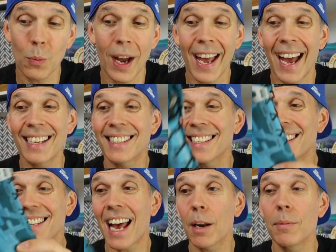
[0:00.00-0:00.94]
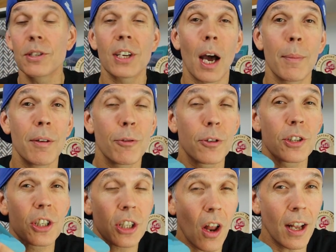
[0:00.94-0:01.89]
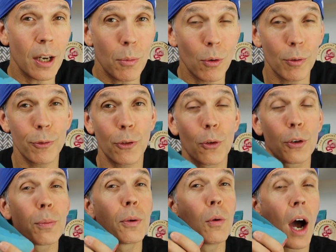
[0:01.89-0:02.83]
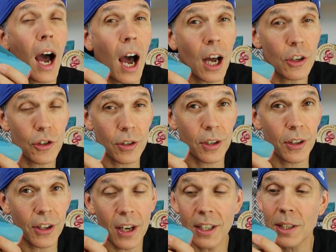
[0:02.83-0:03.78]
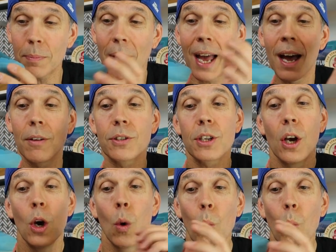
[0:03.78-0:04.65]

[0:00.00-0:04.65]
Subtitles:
whereas the Salomons come in for a slightly more affordable £130.